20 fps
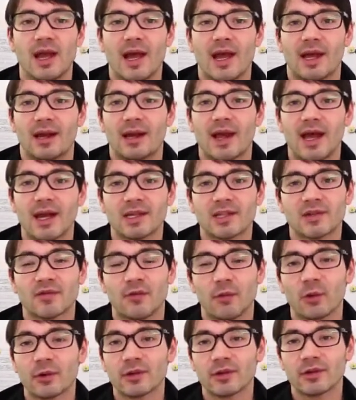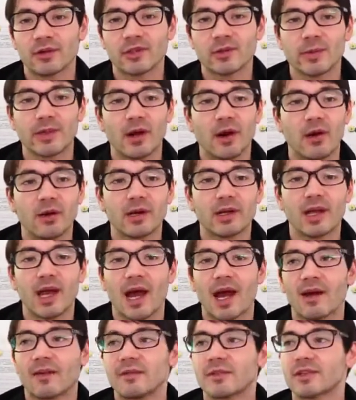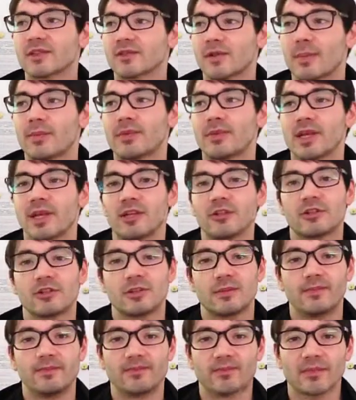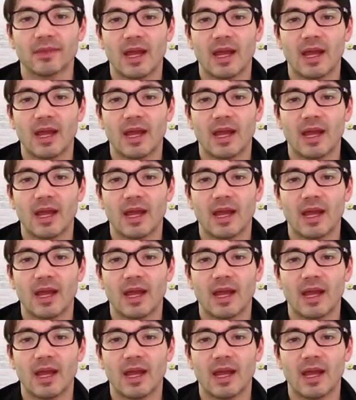And as foreigners, we already have this reputation